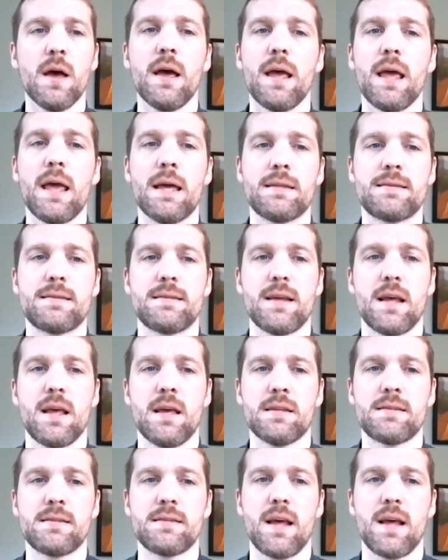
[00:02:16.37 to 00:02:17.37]

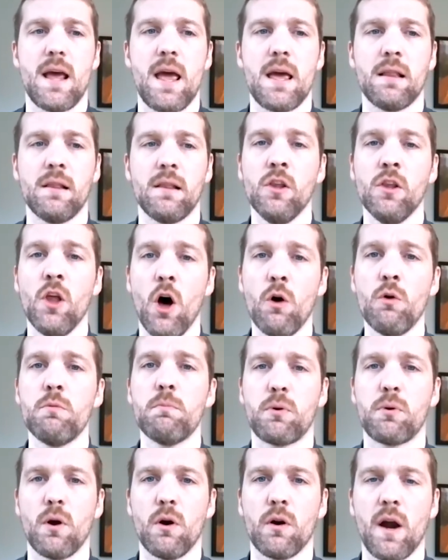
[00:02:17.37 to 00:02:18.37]
It's a loan
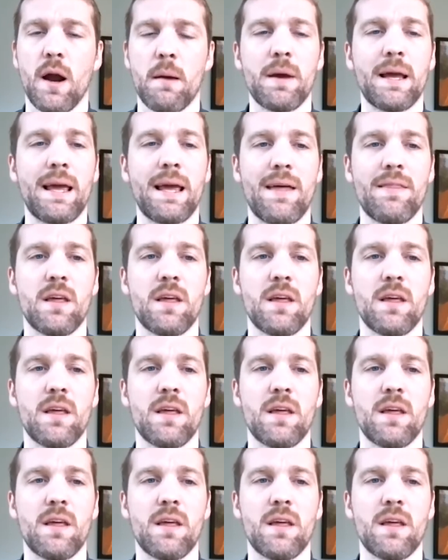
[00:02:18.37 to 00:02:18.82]
program, again,